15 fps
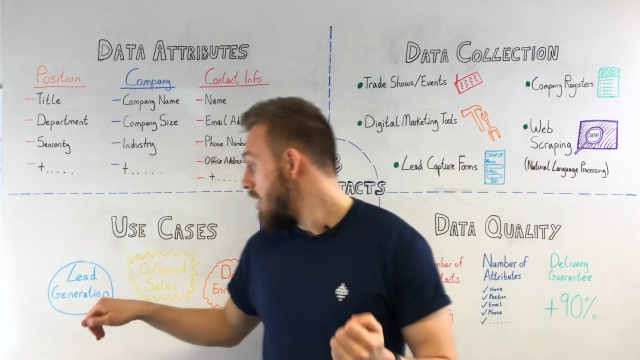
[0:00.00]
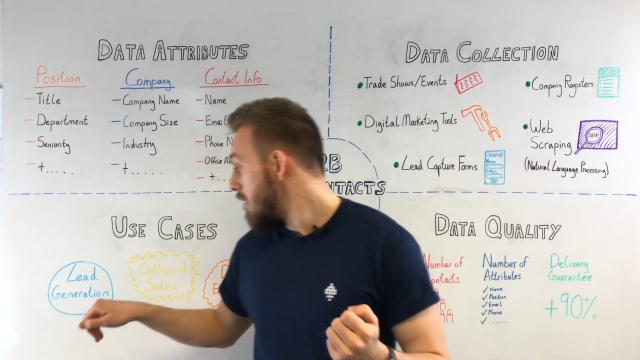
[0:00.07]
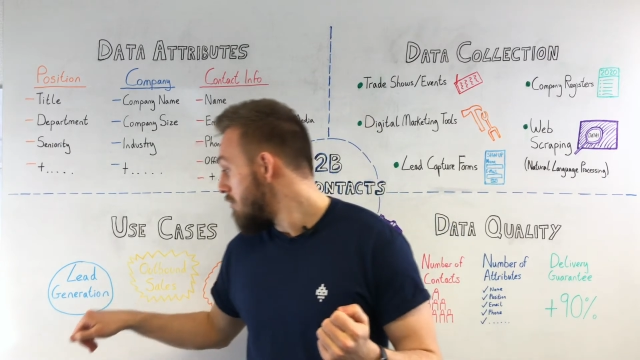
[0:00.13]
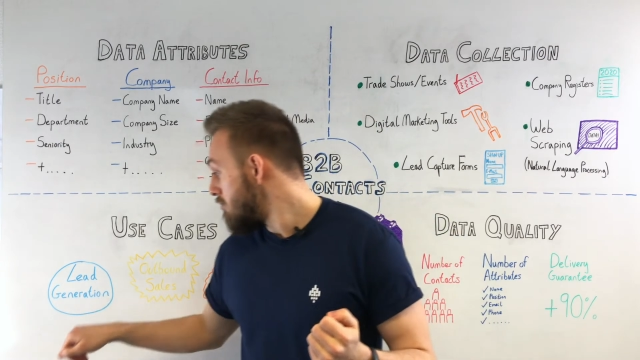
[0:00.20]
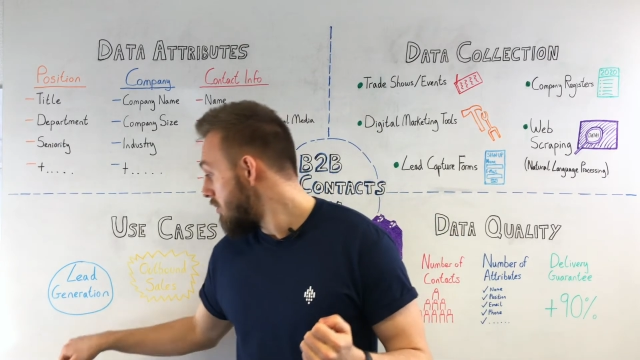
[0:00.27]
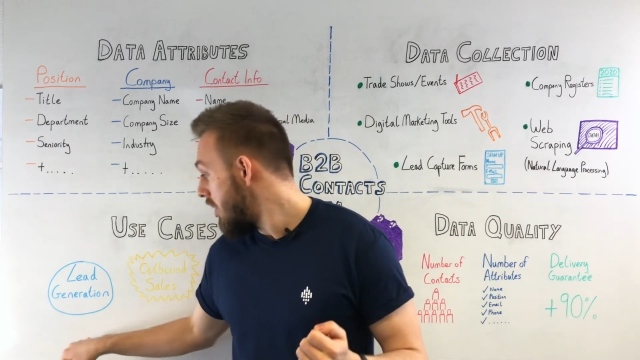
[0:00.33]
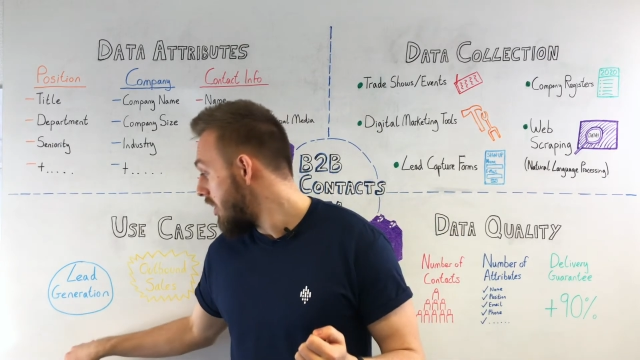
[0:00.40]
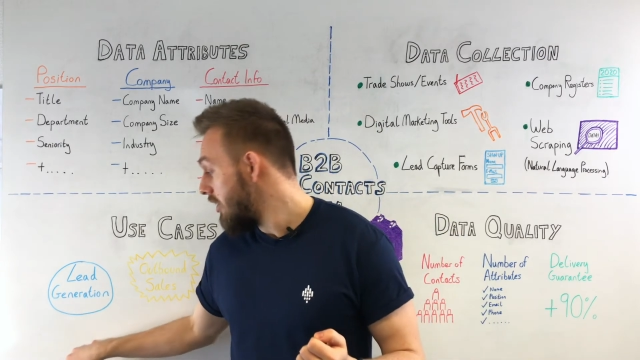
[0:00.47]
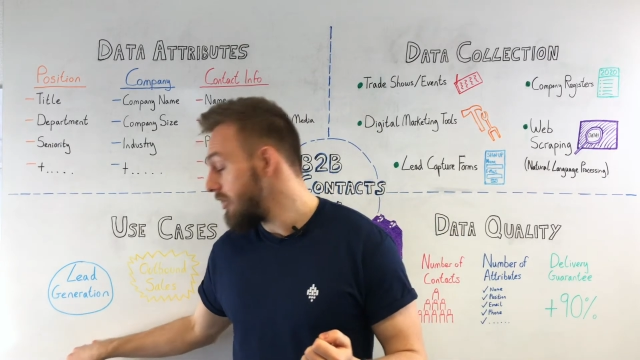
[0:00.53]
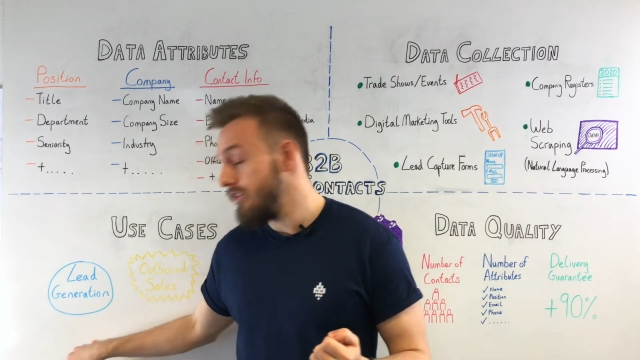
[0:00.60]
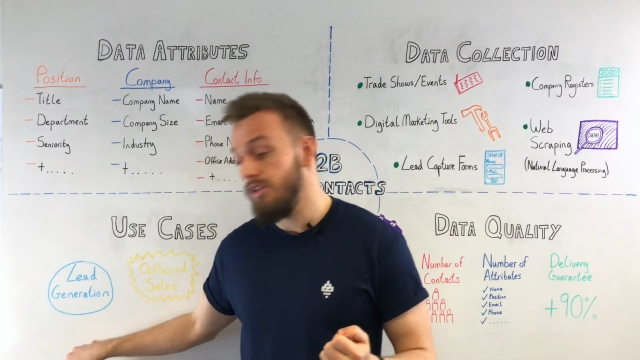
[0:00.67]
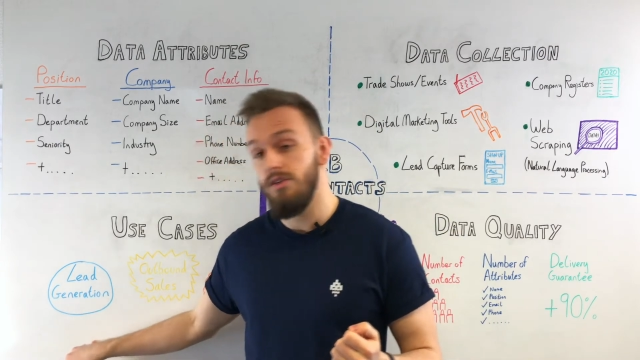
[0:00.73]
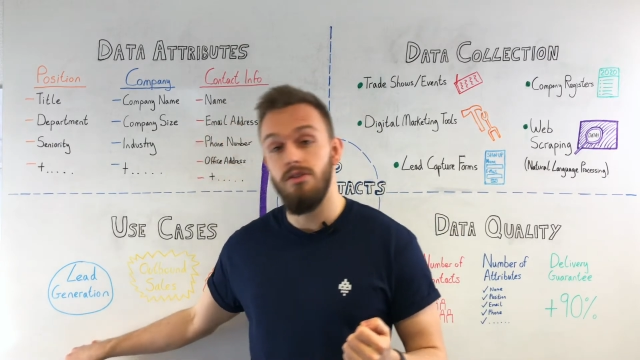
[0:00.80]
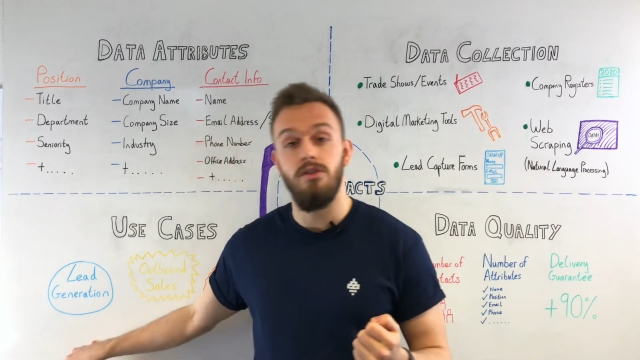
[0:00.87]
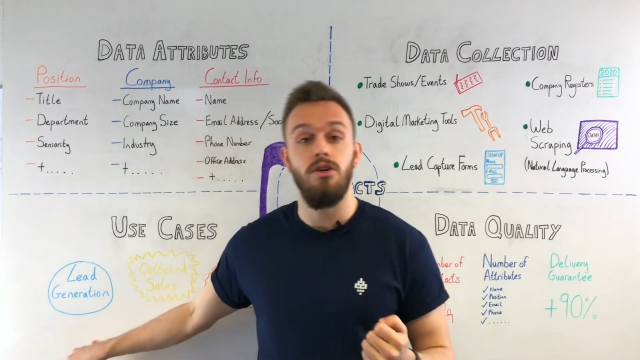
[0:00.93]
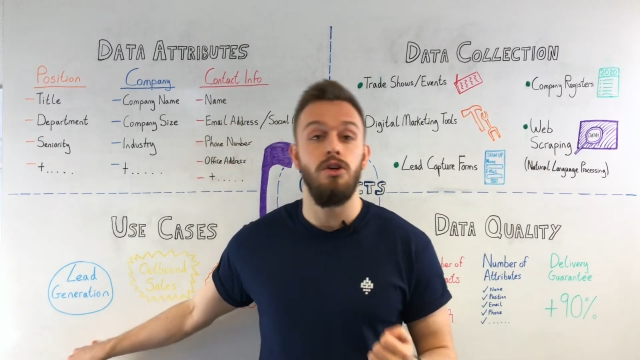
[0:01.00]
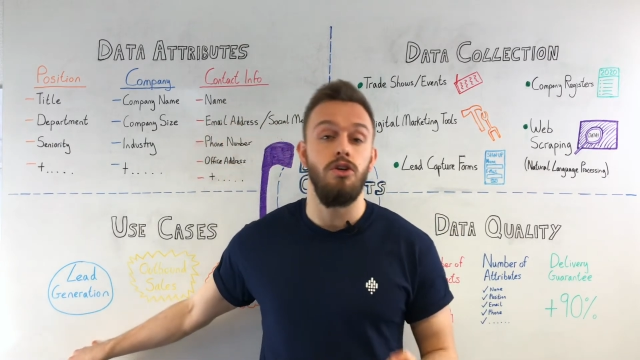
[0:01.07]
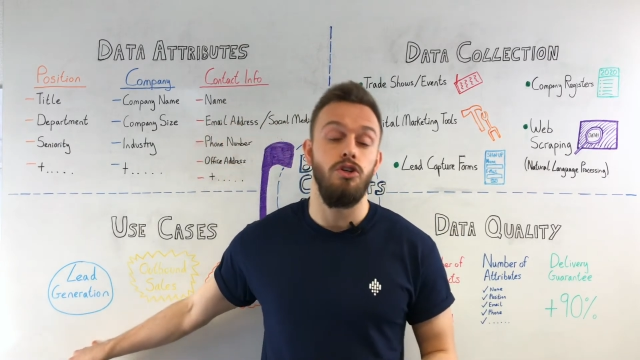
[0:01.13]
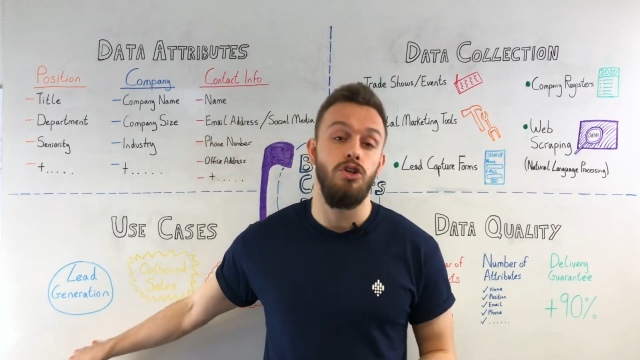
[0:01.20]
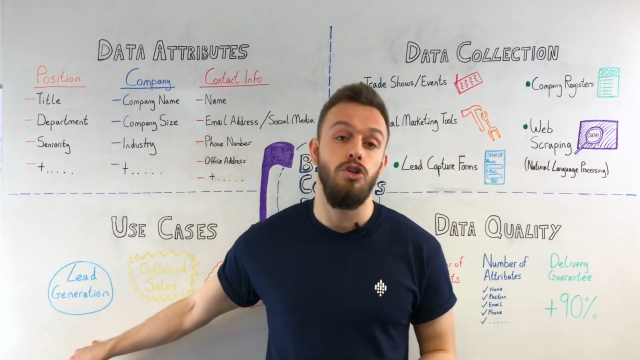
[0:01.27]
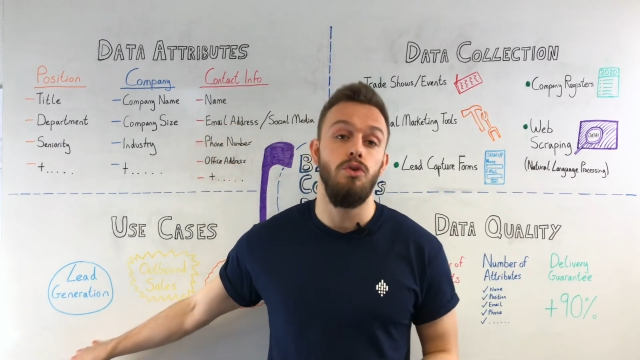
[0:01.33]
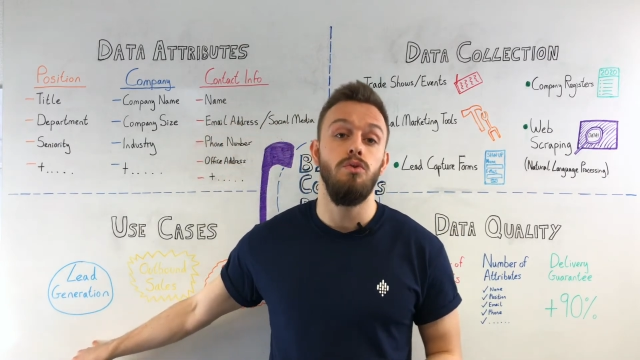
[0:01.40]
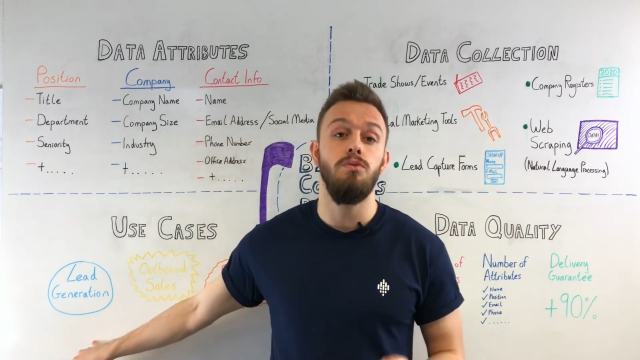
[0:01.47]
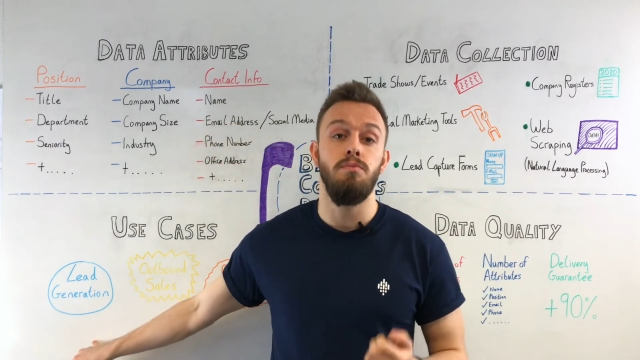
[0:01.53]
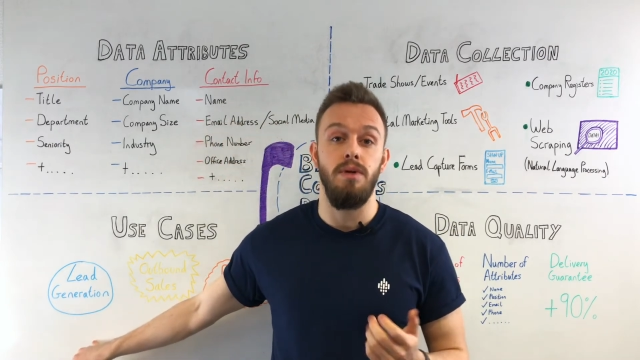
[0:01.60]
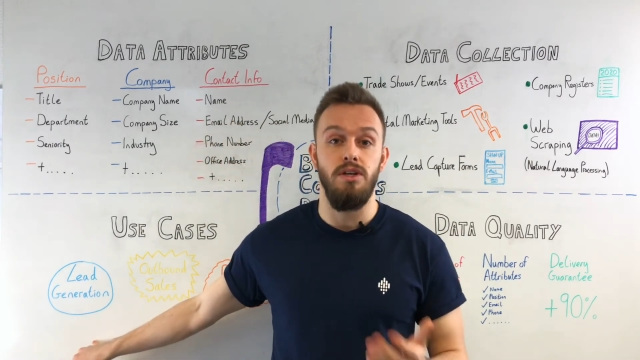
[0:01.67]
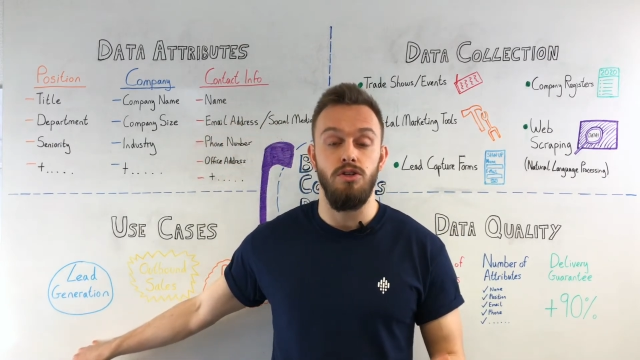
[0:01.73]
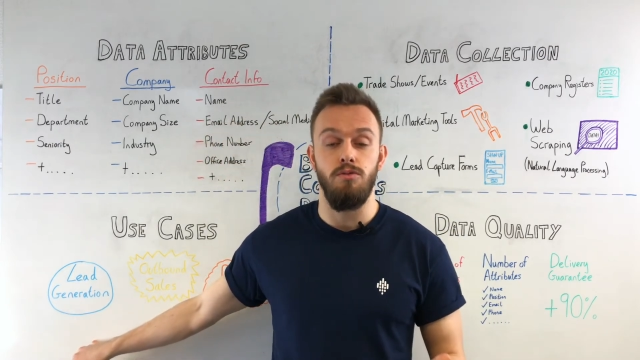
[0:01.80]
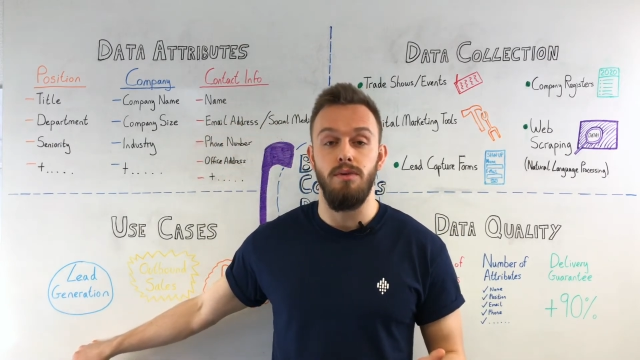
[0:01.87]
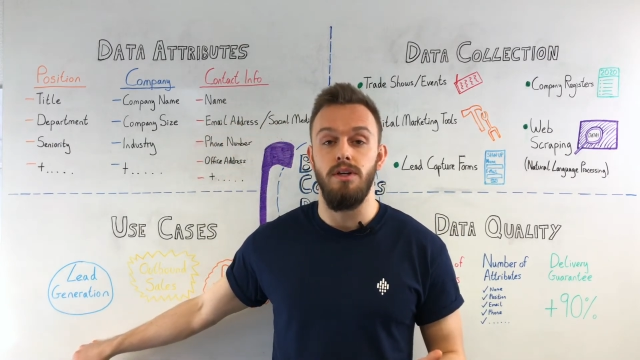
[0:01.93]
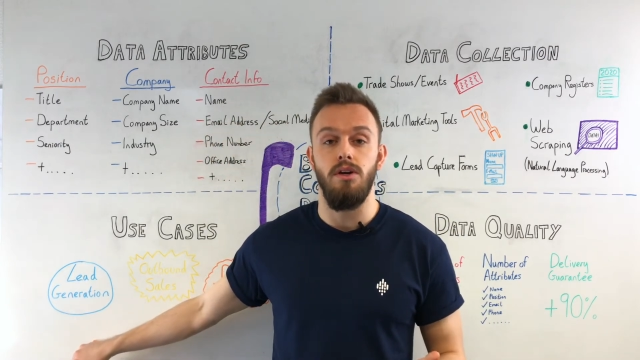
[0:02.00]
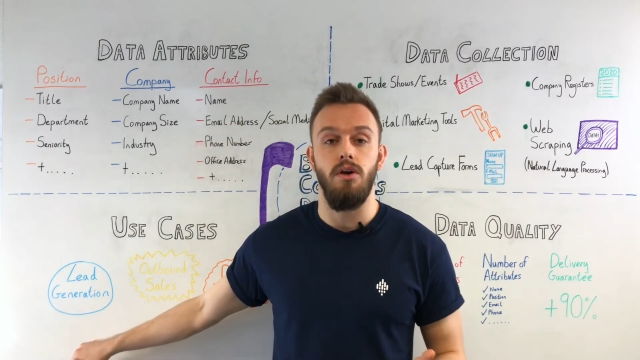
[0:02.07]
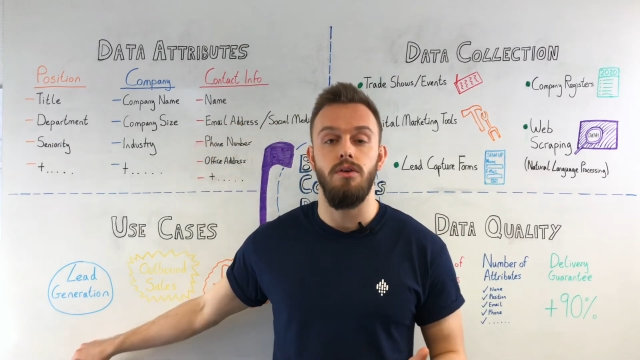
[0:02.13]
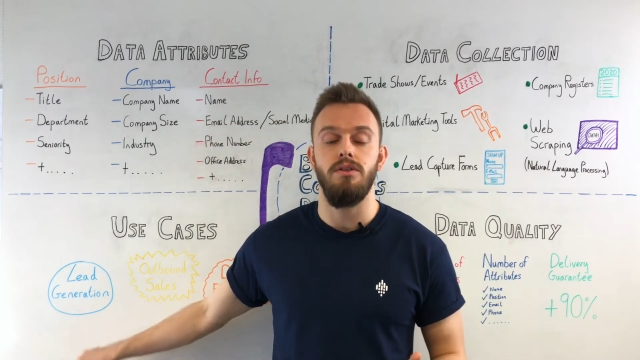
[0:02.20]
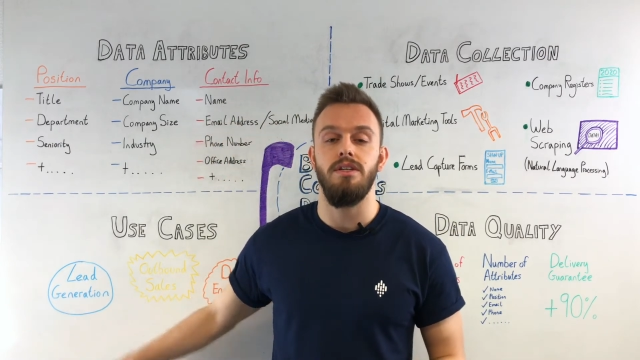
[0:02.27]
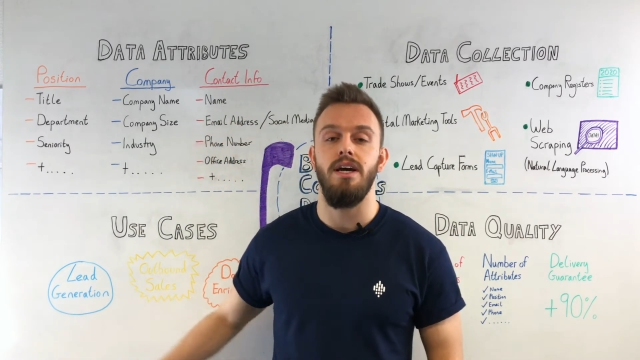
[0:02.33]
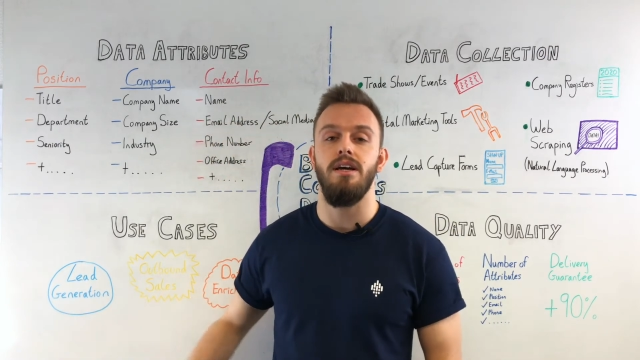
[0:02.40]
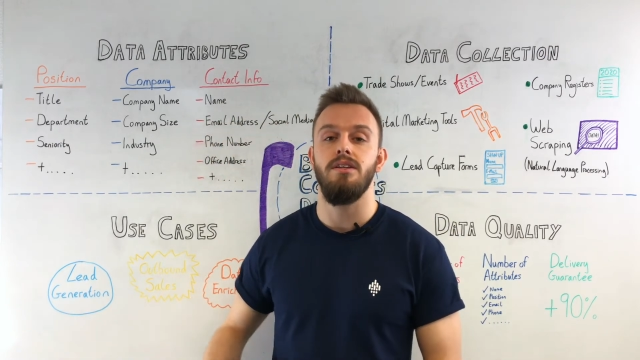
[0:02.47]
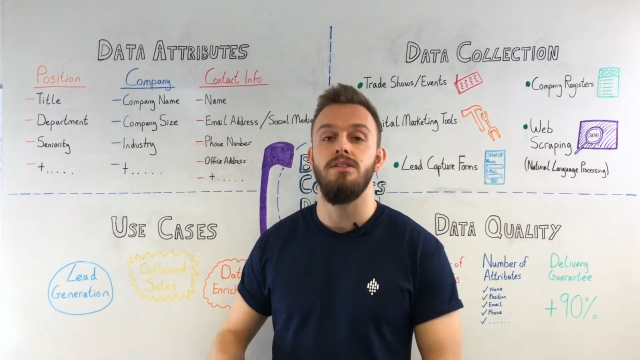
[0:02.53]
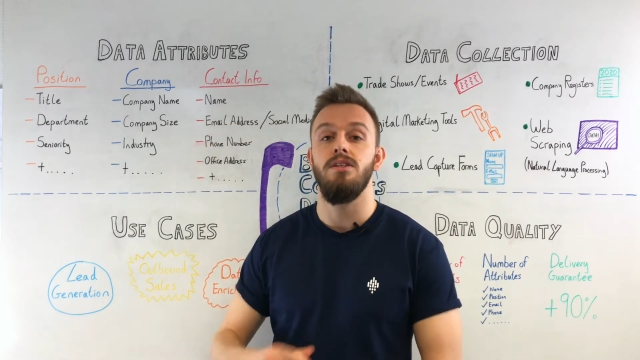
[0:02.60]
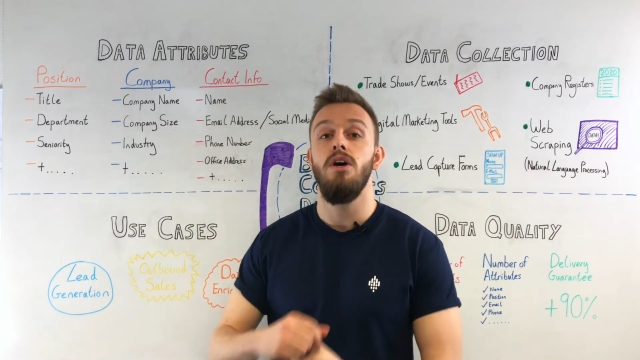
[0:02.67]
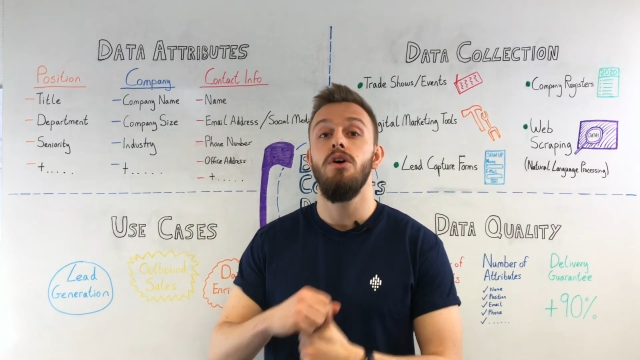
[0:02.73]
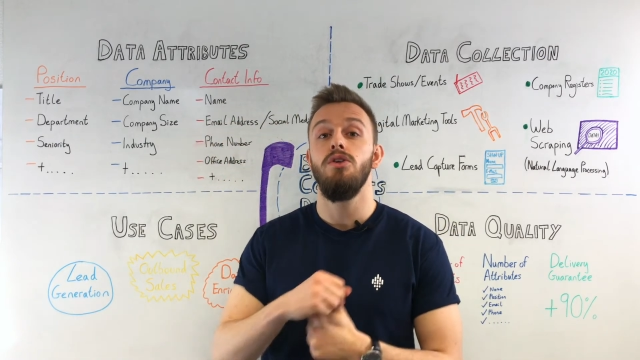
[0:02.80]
Marketers can use B2B contacts